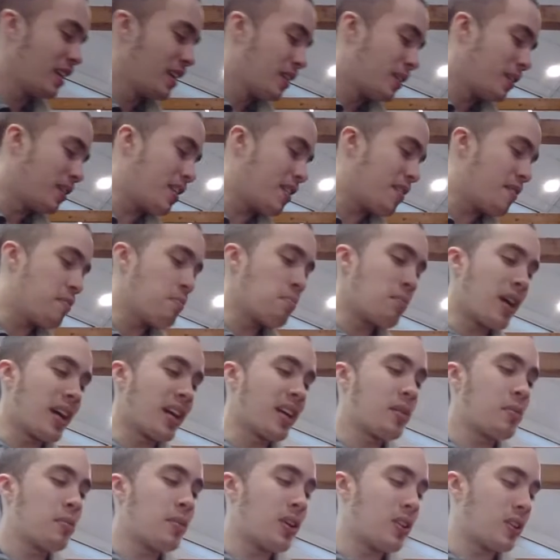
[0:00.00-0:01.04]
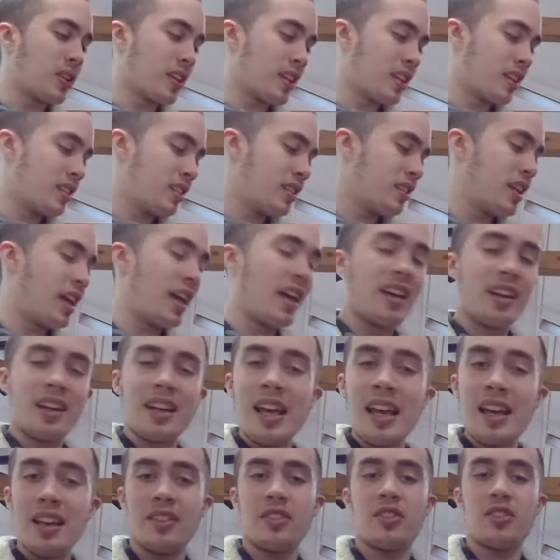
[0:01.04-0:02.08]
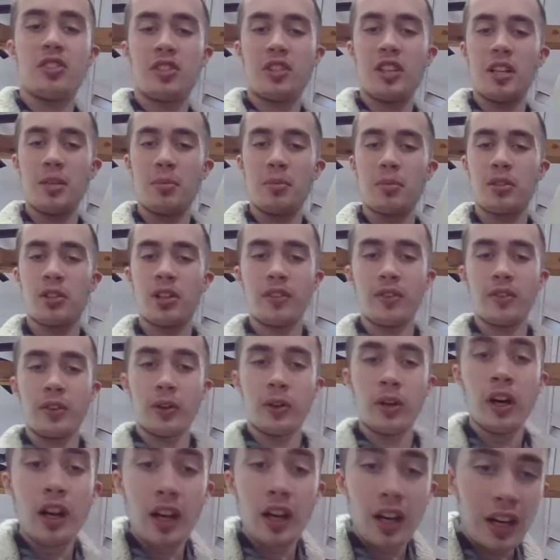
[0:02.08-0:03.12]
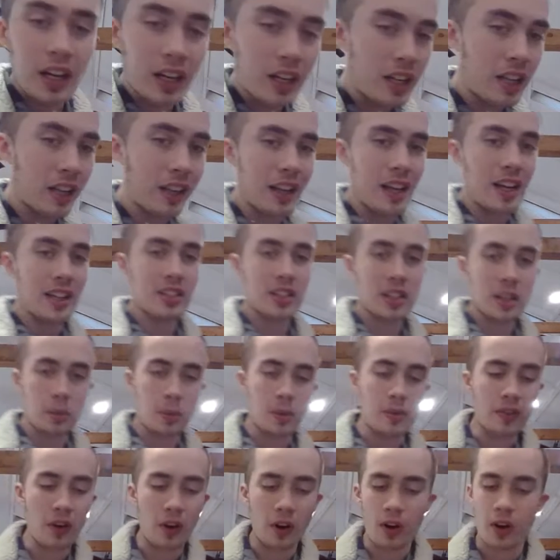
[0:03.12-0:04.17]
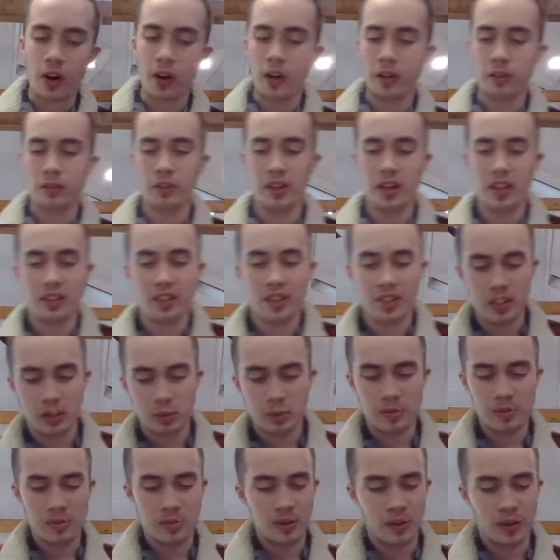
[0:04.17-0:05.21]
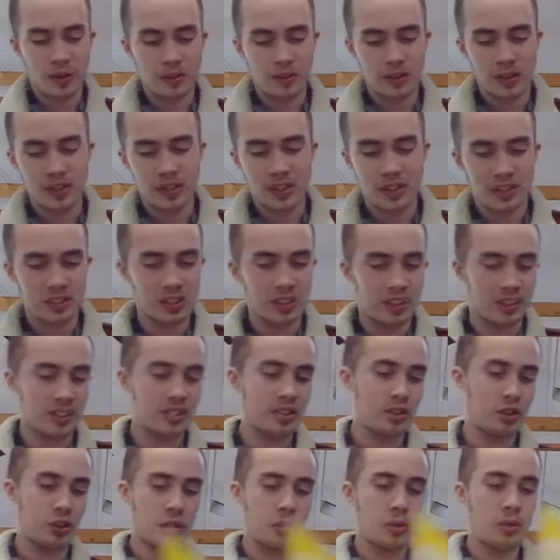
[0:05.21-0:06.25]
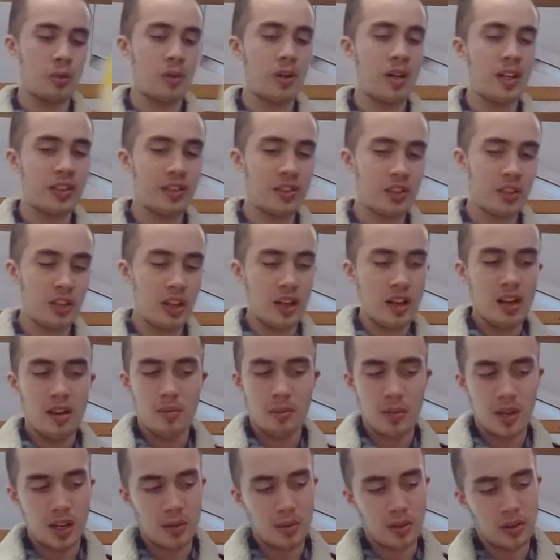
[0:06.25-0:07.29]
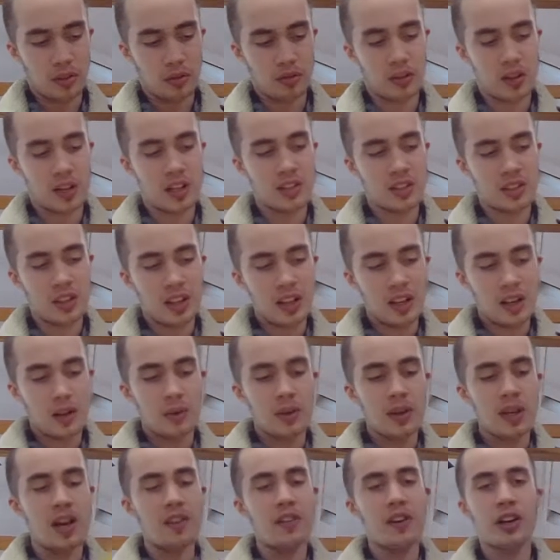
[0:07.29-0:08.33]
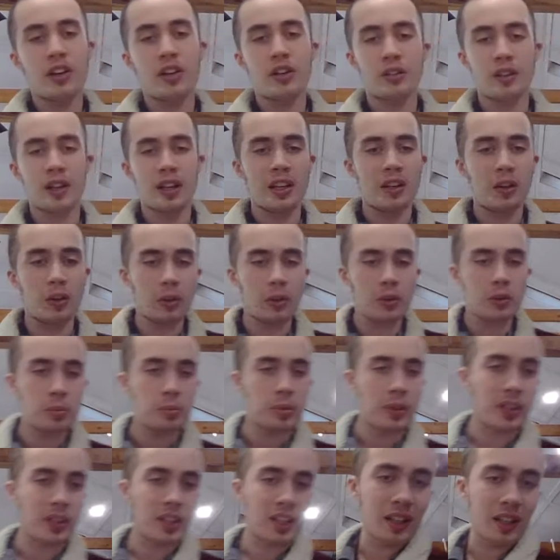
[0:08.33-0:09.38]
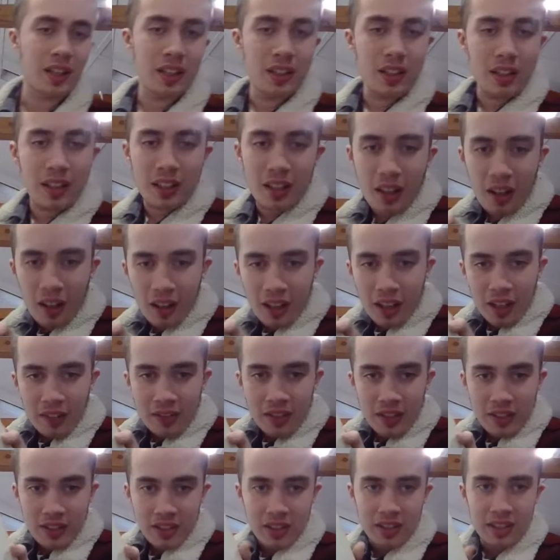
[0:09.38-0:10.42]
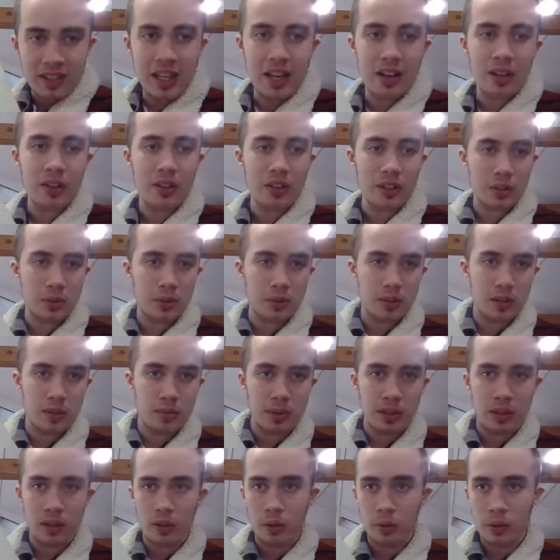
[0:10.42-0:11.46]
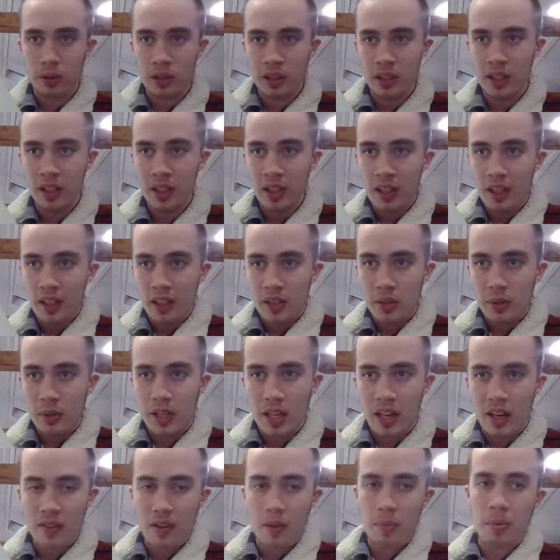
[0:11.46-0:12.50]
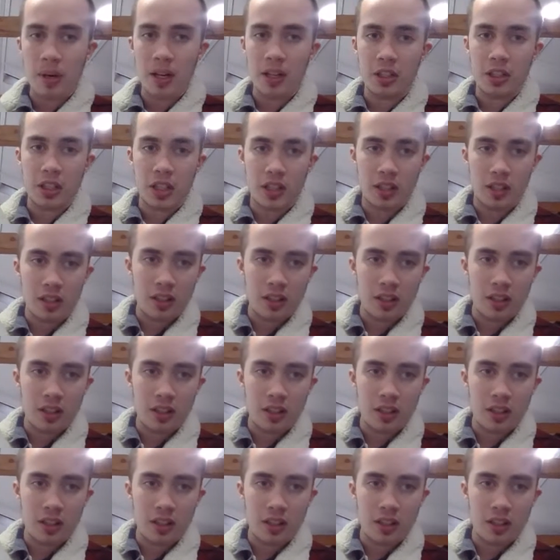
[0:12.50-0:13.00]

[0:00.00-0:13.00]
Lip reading: We have Mike Mulligan and his Steam Shovel. A classic. We've all read this. We've all read this at least twice, maybe thrice. We have a great old book here. You could obviously tell this was going to be an oldie. So we have a bunch here.